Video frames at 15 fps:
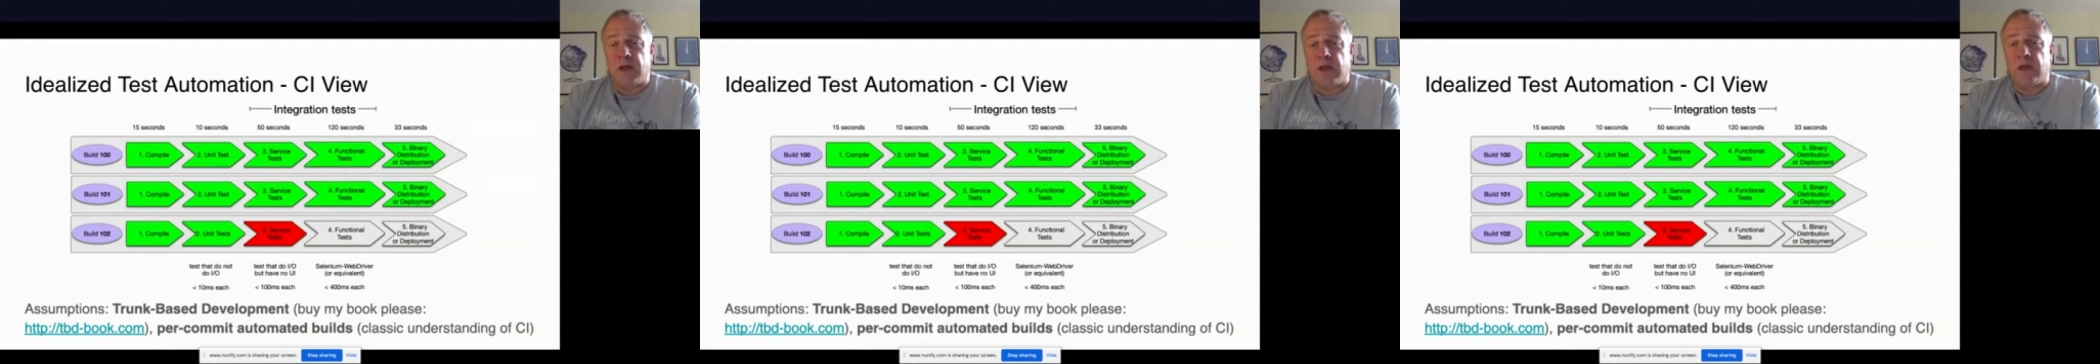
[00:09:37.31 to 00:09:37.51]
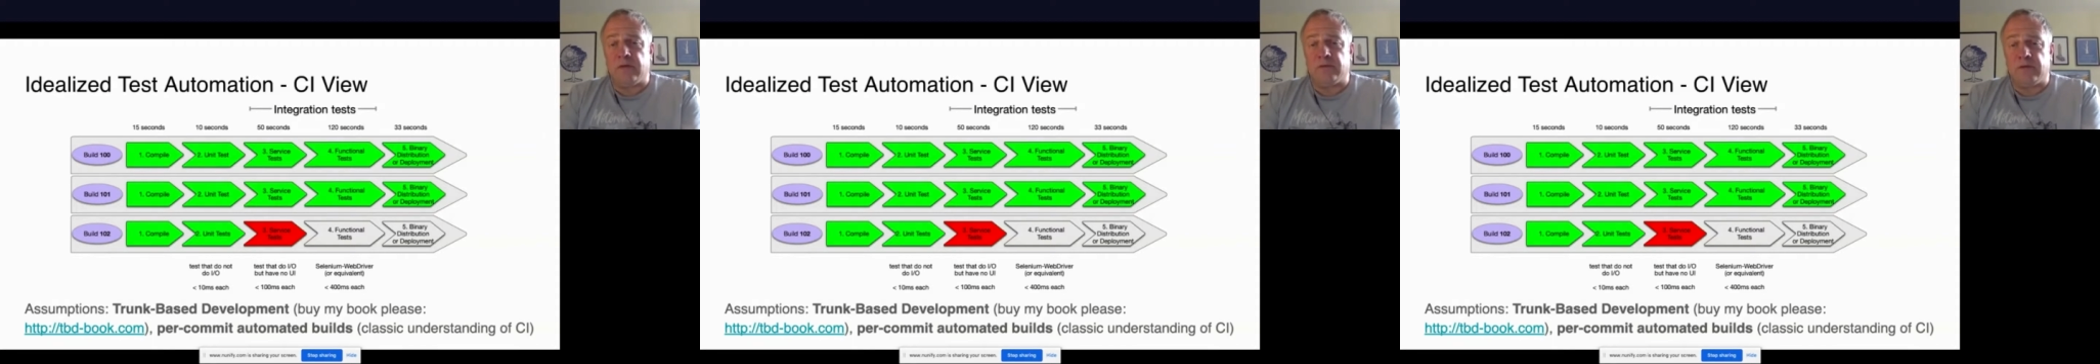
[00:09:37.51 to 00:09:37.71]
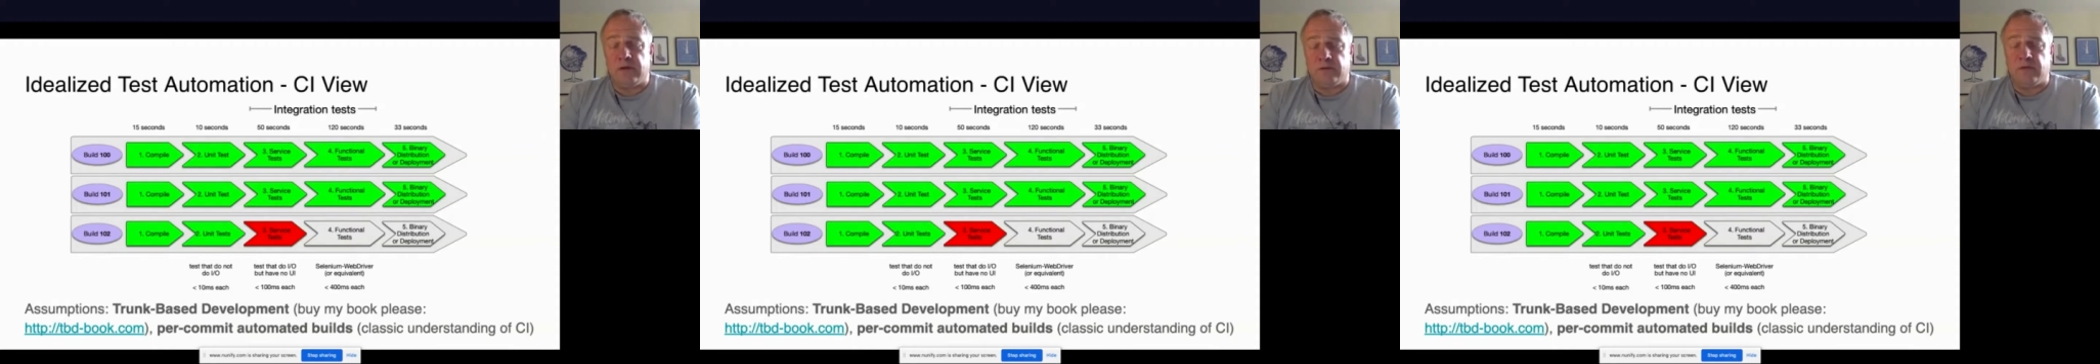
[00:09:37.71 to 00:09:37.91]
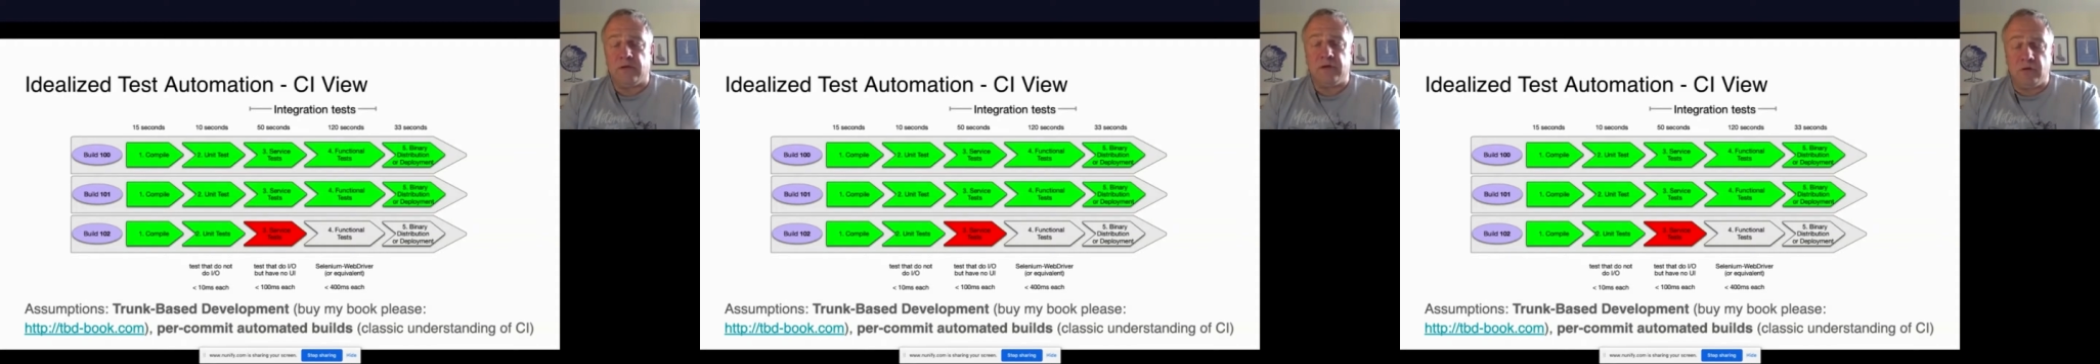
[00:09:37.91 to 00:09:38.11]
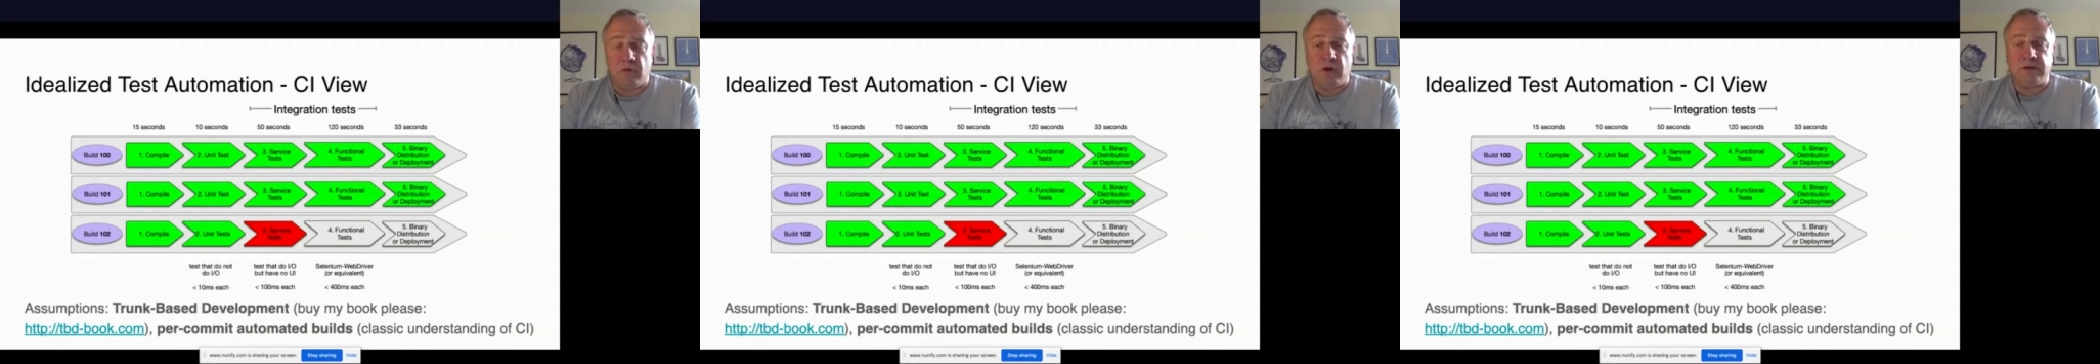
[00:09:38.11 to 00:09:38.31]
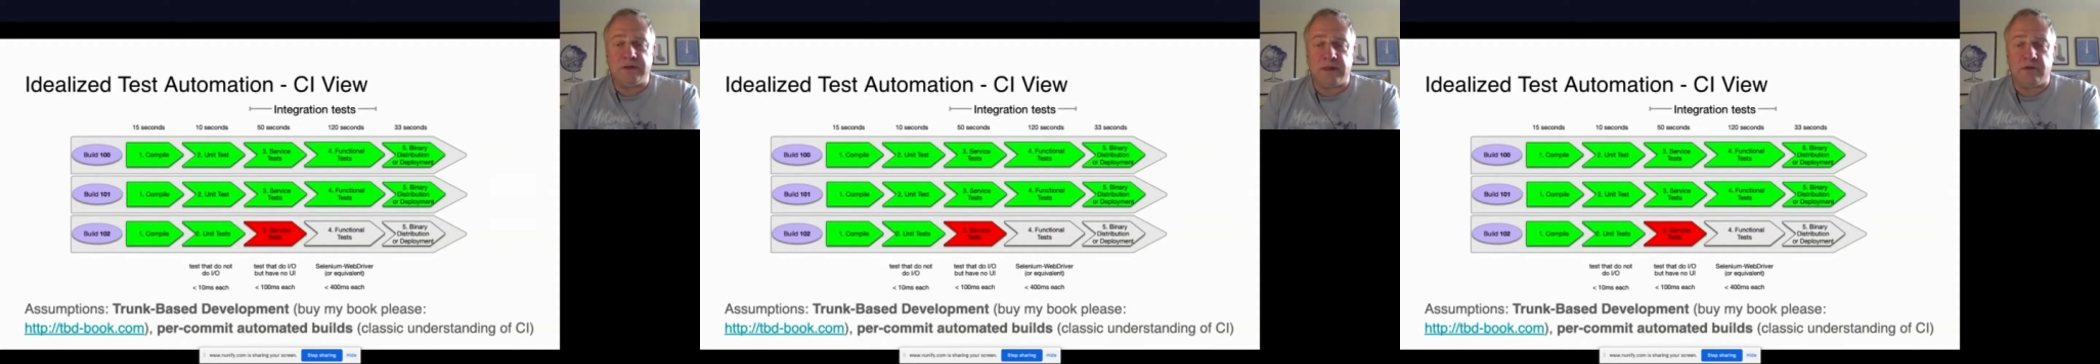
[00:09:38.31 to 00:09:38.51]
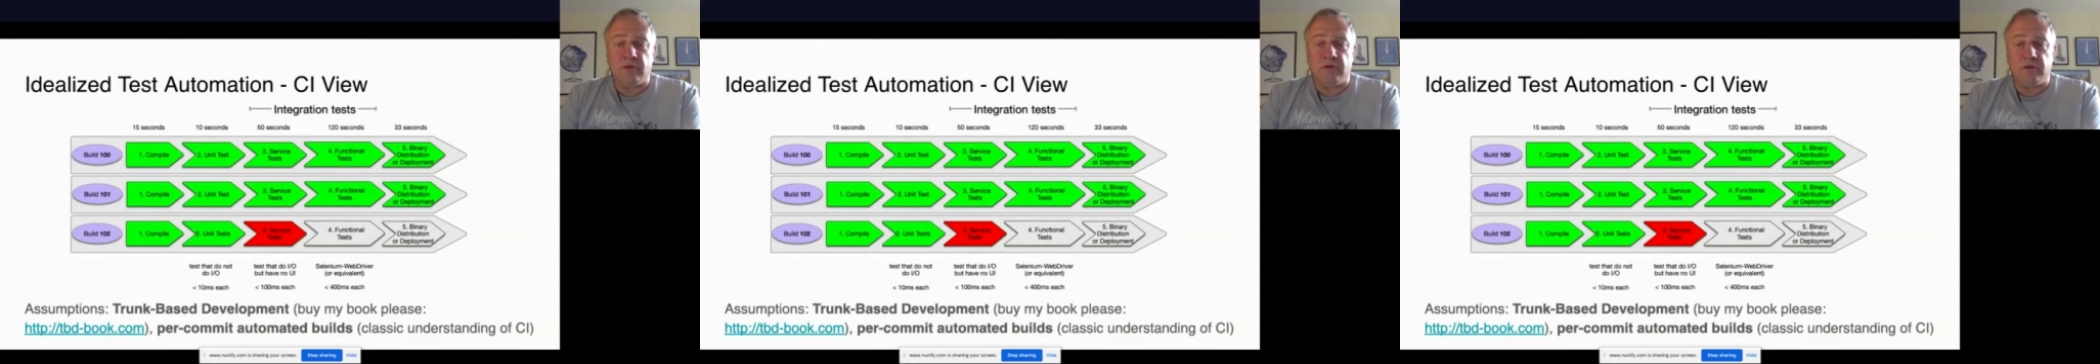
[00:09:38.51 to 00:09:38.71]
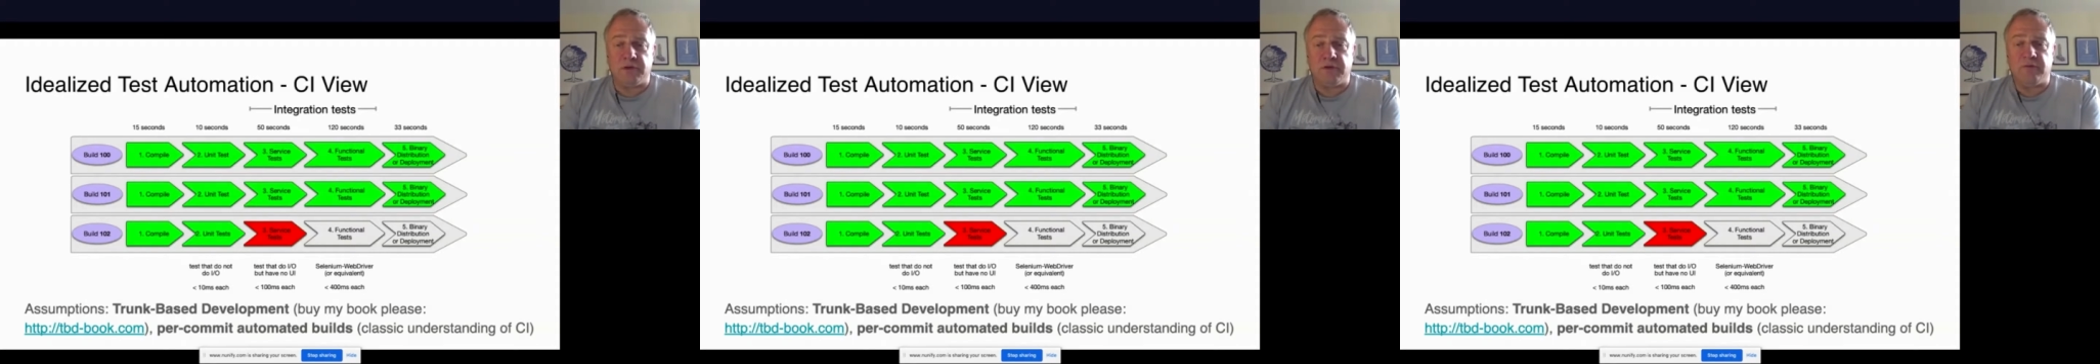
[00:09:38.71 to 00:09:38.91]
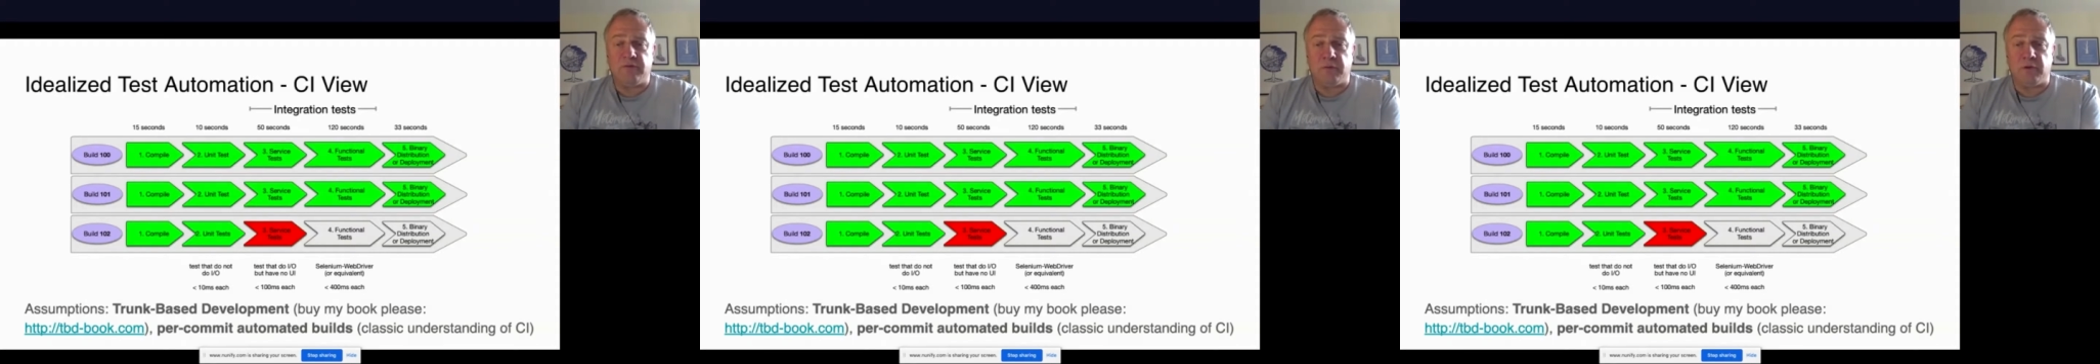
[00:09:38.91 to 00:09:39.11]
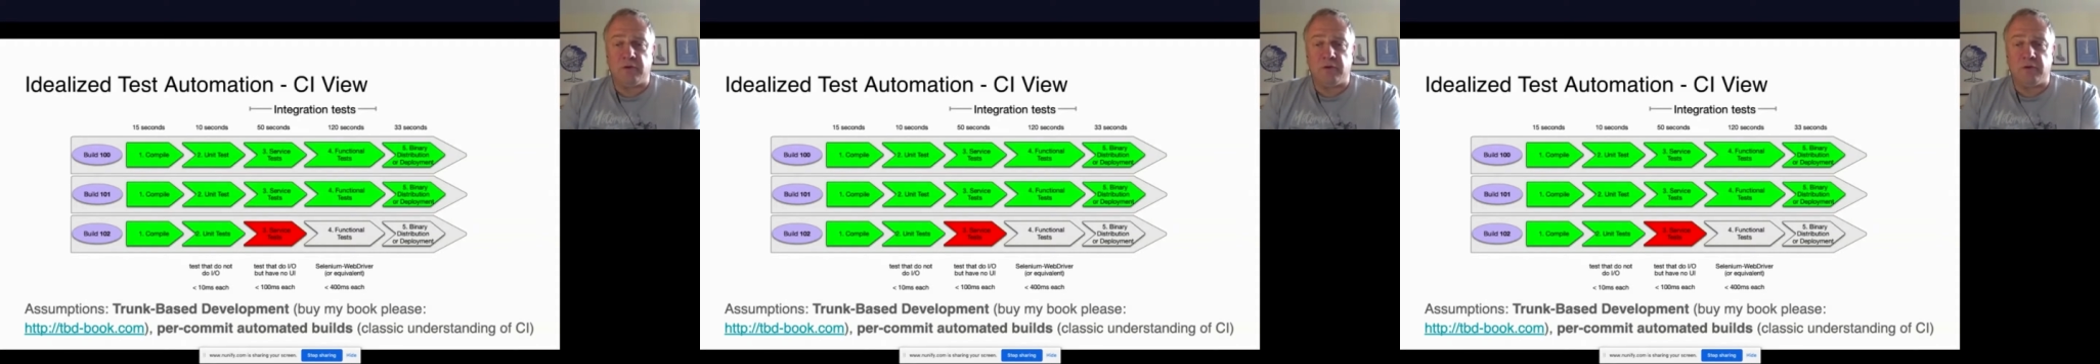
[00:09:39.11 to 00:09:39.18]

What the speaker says: is a UI technology from